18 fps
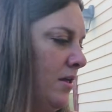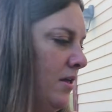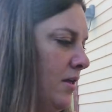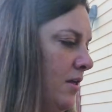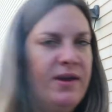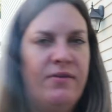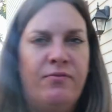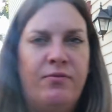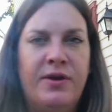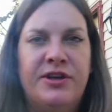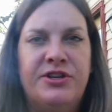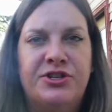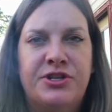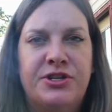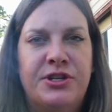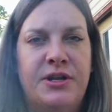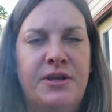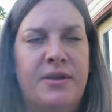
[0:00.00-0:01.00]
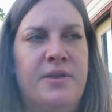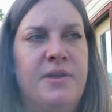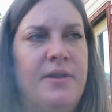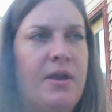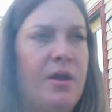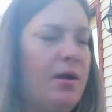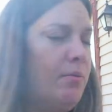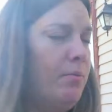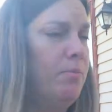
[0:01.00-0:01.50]
We have reached
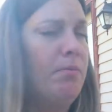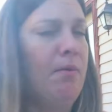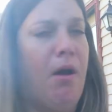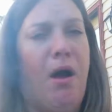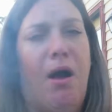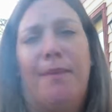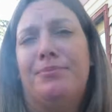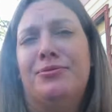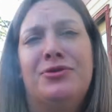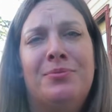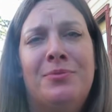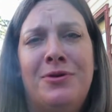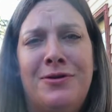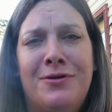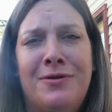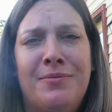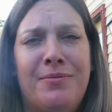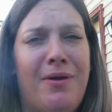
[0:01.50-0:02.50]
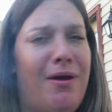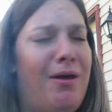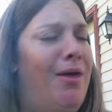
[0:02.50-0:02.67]
an optimal.